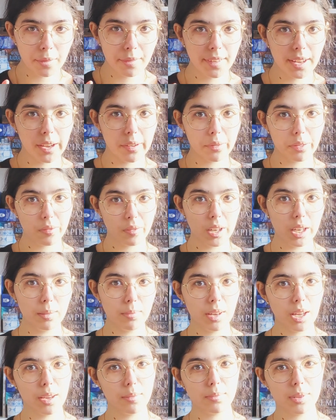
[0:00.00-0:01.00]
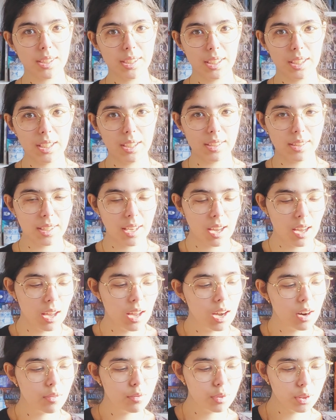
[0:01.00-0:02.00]
We have 3 MCs.
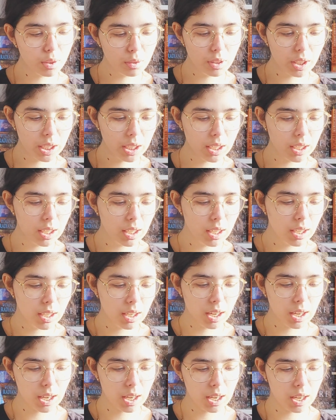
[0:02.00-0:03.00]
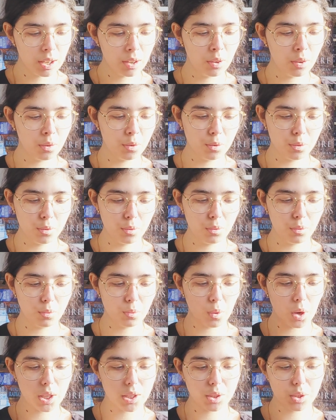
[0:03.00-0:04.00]
Rui, who
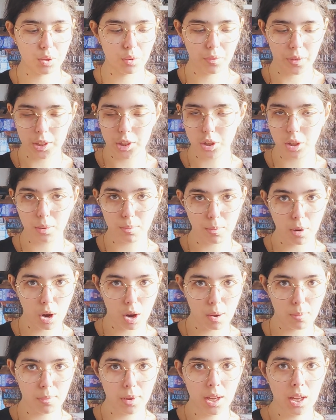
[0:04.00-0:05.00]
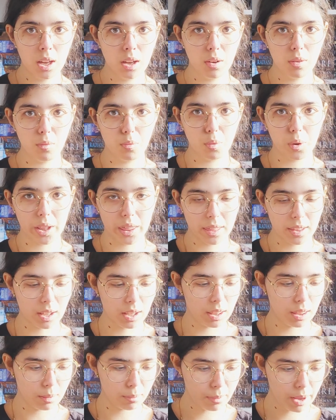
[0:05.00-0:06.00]
wants to avenge her mom with
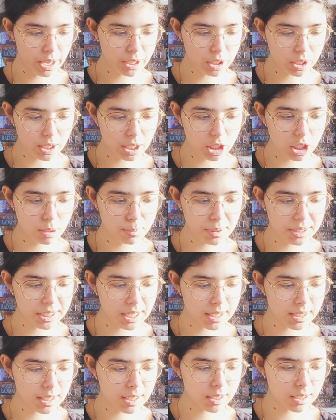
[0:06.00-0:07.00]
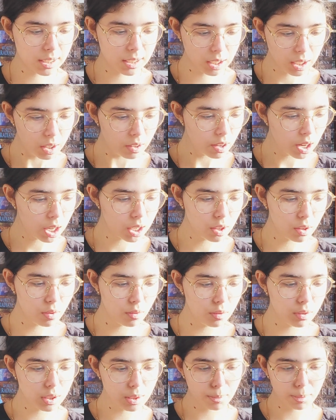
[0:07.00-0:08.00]
the magic that she possesses. Yiran, who
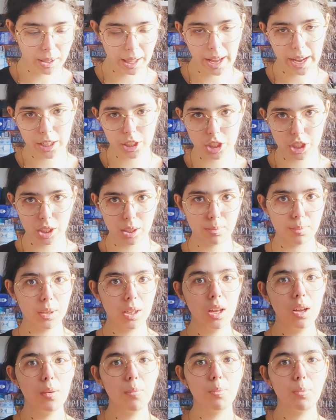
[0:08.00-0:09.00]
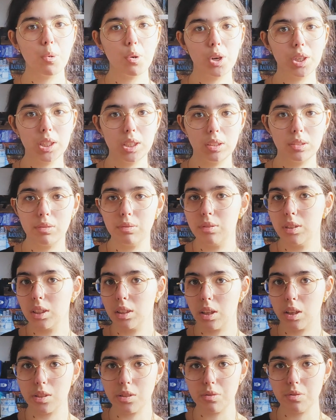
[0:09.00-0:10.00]
is a black sheep born into an
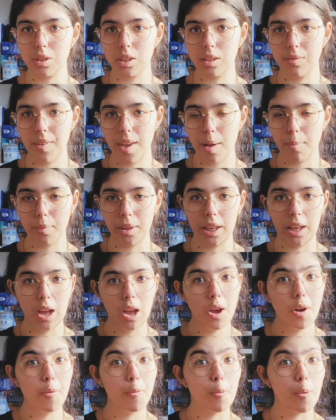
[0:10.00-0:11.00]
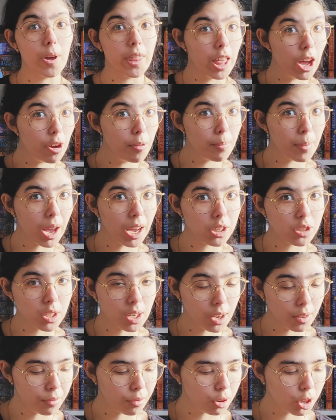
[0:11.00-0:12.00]
illustrious family without
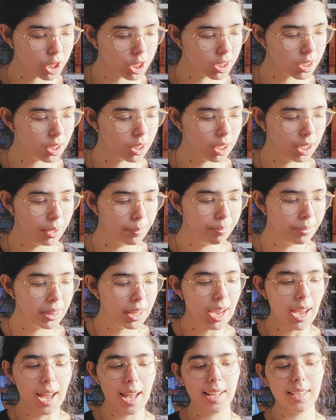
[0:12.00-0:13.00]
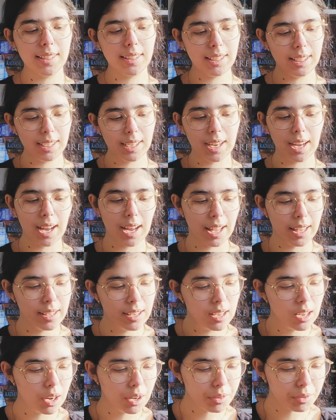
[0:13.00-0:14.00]
magic, unfortunately. And Nikai,
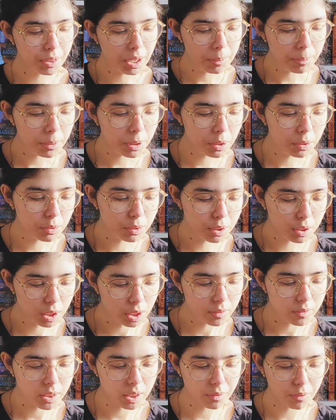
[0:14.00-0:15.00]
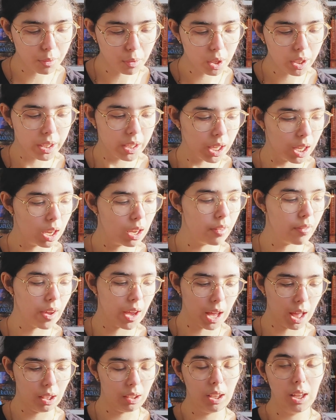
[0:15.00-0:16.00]
a reaper who serves the 4th king of
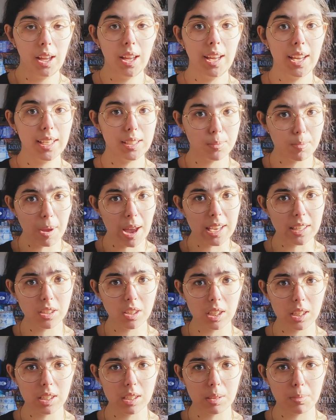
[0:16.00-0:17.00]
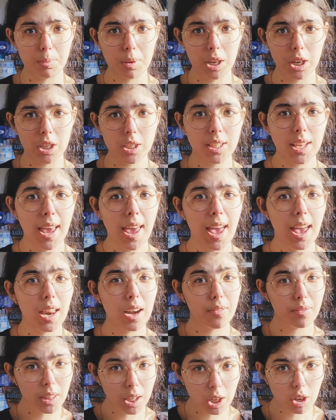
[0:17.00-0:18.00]
hell. His master disappears, and
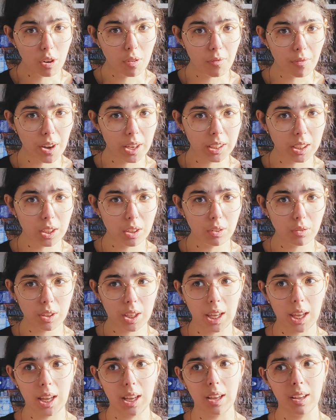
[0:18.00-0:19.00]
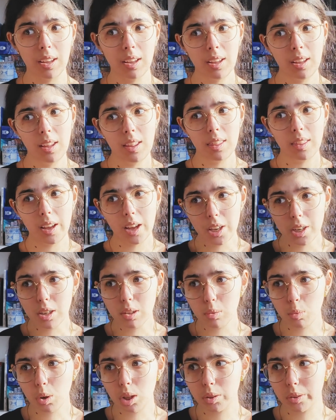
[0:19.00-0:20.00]
if they don't find a new king, the
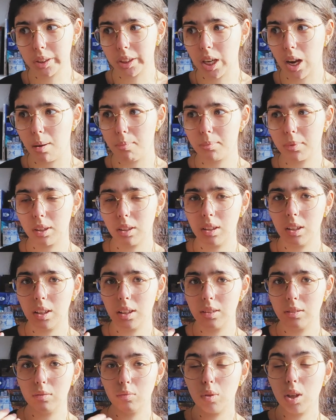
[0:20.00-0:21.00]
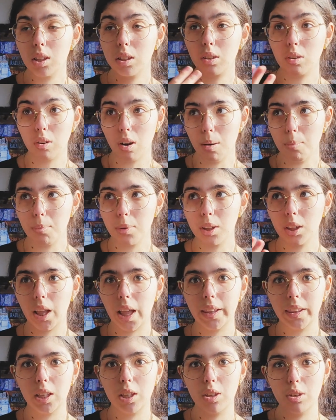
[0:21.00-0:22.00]
underworld will crumble
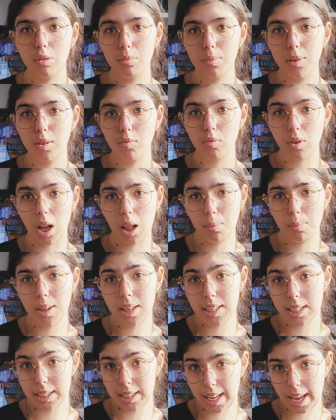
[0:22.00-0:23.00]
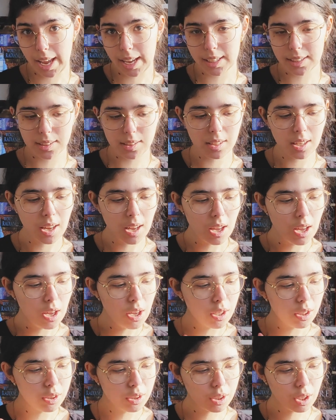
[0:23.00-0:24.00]
and the human realm is next.
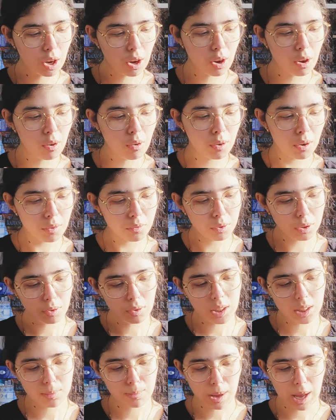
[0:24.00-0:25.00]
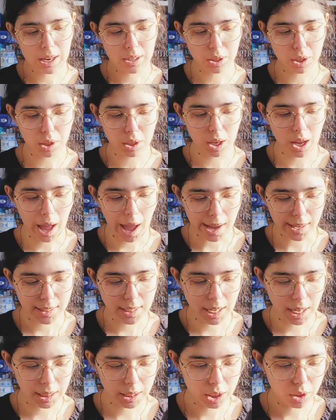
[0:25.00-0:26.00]
So Rui's magic
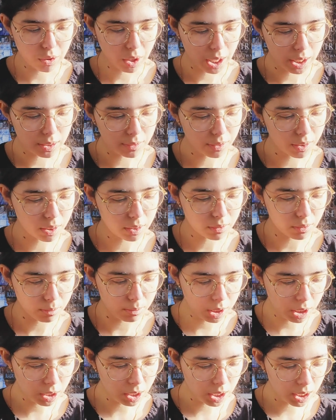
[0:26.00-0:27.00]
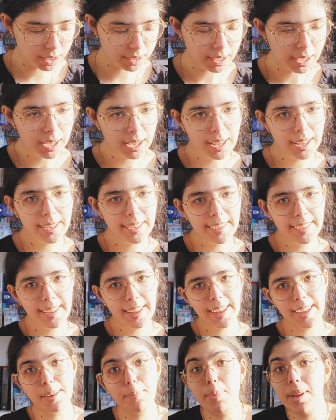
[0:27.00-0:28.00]
accidentally transfers from Yiran,
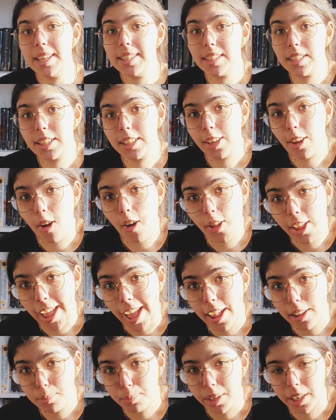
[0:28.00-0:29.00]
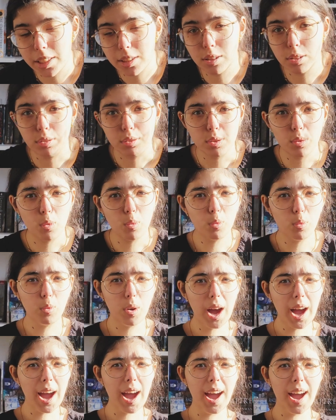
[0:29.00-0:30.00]
and basically all hell breaks loose.
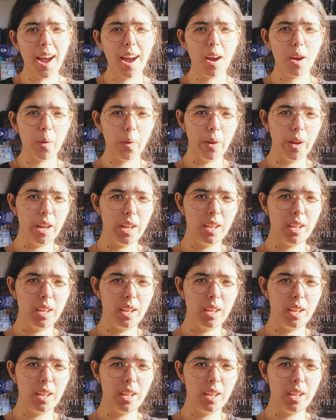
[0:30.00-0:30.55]
Wow!